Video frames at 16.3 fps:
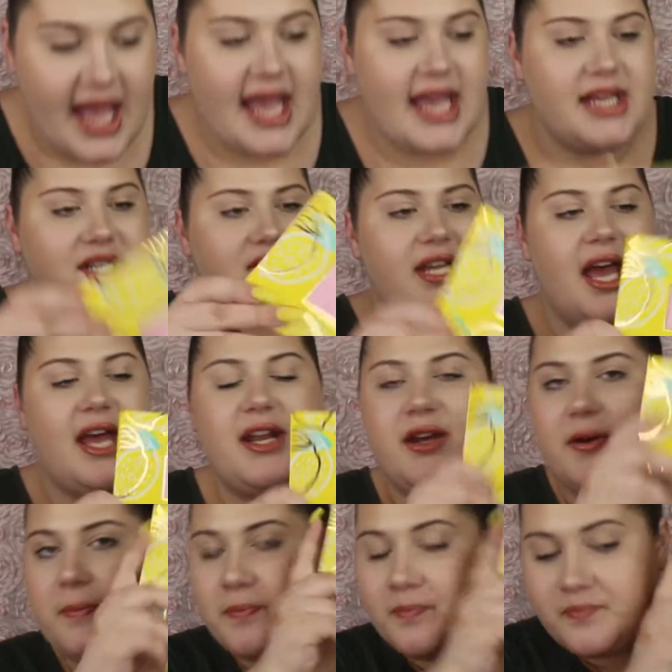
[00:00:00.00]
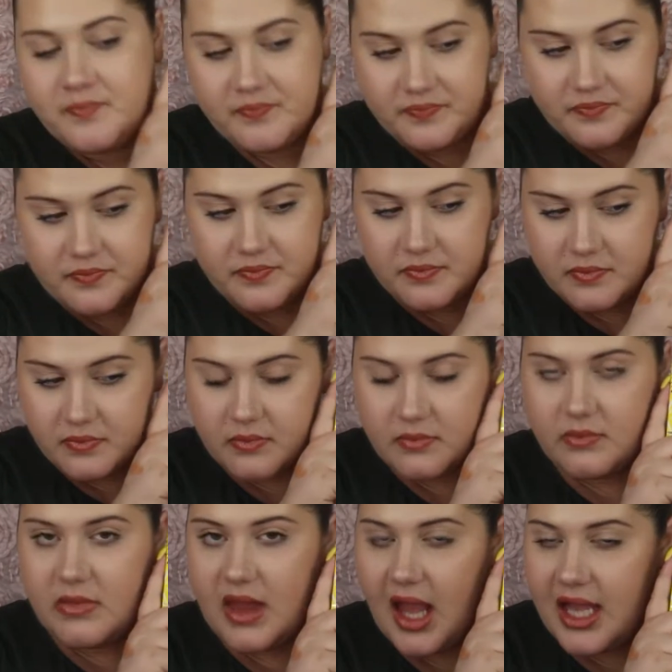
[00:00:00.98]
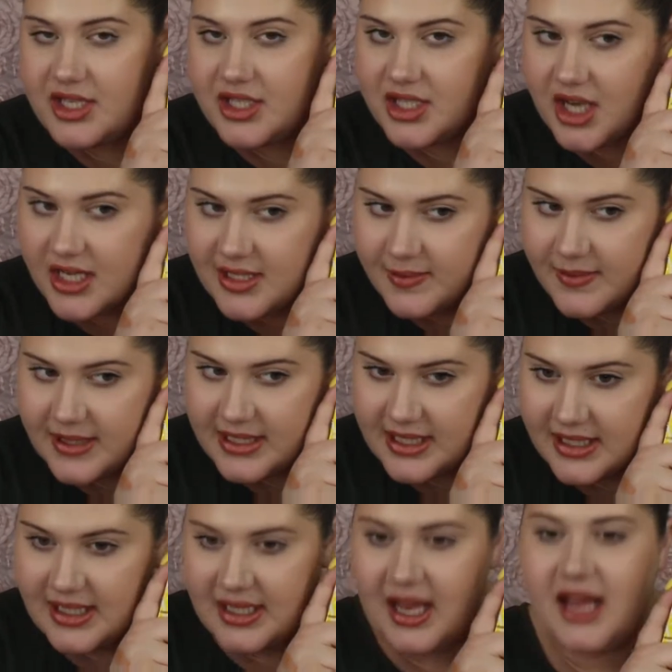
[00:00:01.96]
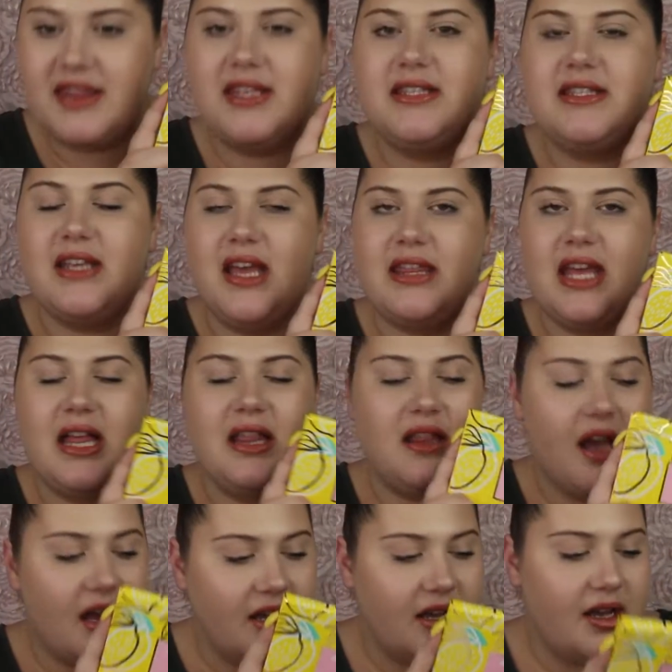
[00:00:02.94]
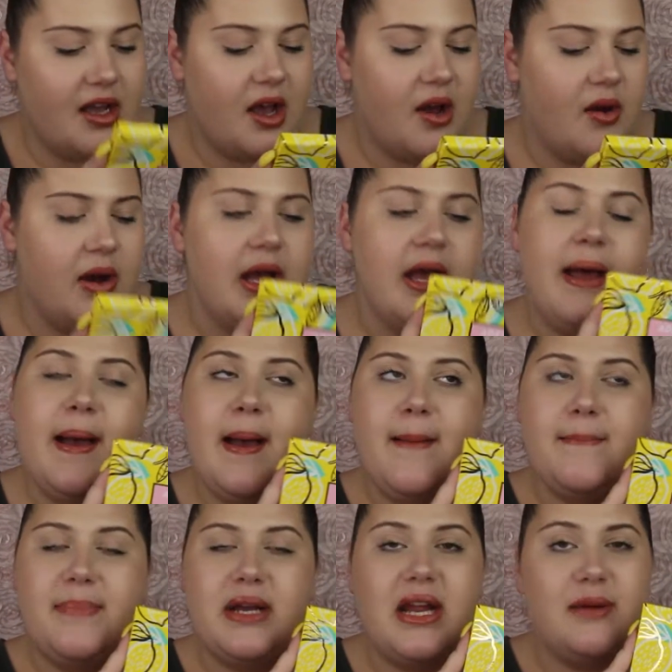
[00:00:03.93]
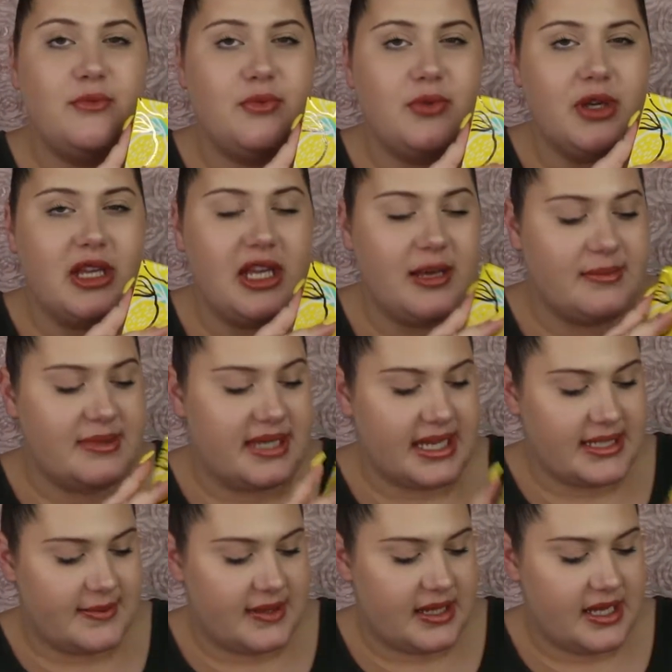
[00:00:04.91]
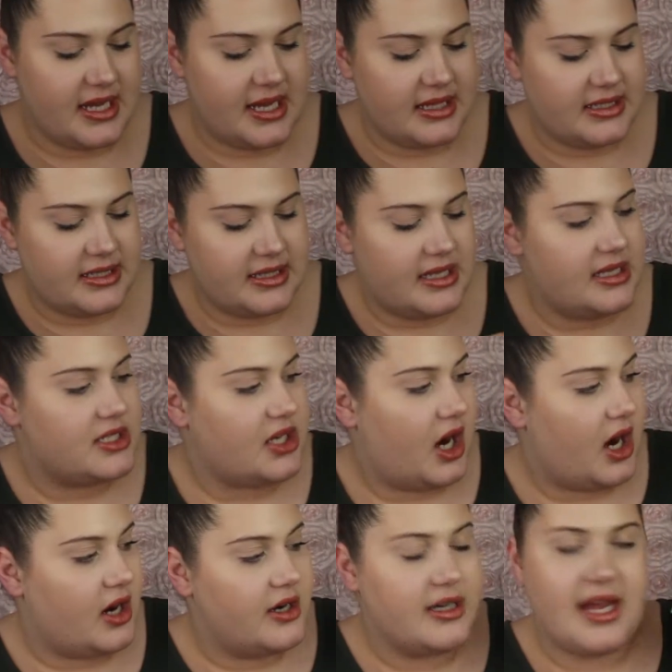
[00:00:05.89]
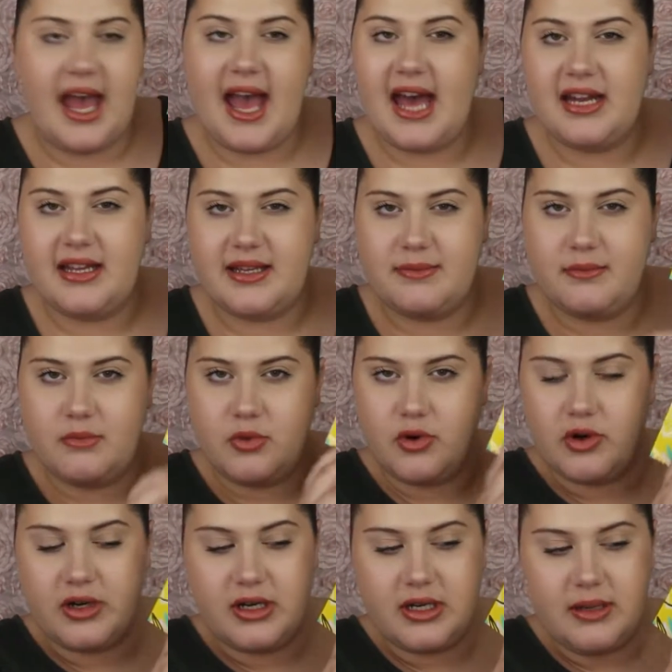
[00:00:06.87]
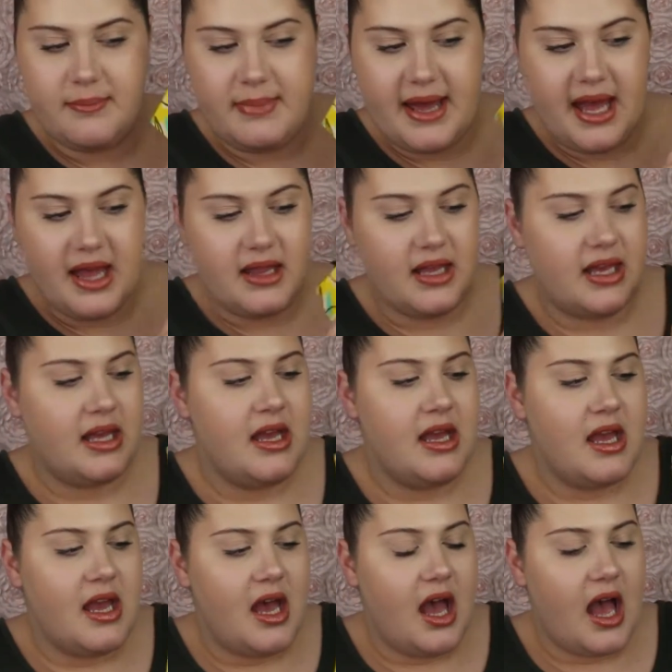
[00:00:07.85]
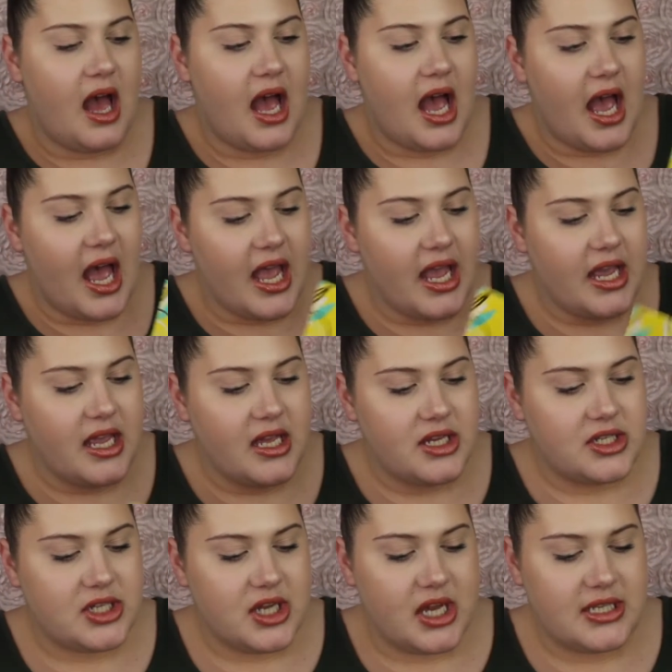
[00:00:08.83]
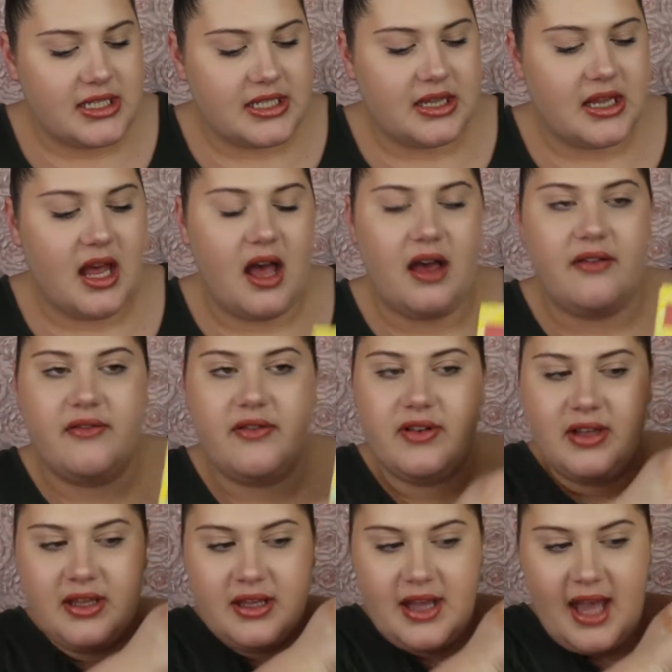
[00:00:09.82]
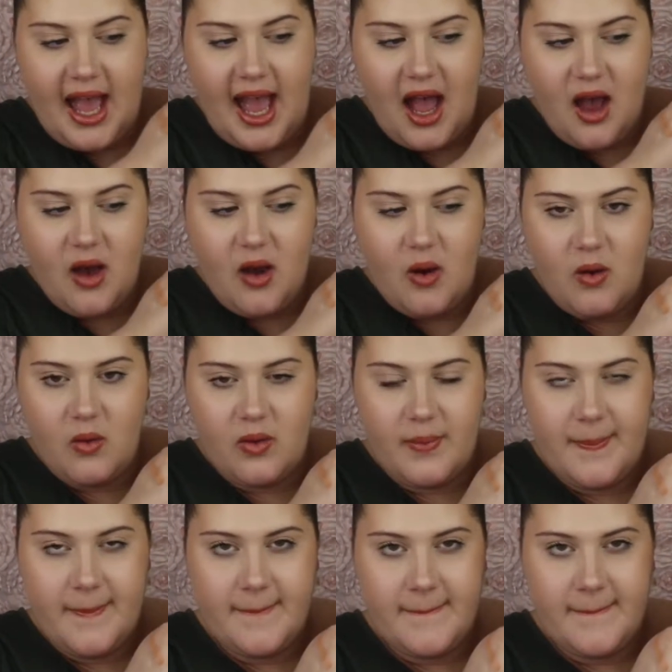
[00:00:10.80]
eyeshadow. I just recently got this not that long ago, but I'm really obsessed with it. It's the Tarte and Adeline Morn palette. I just love how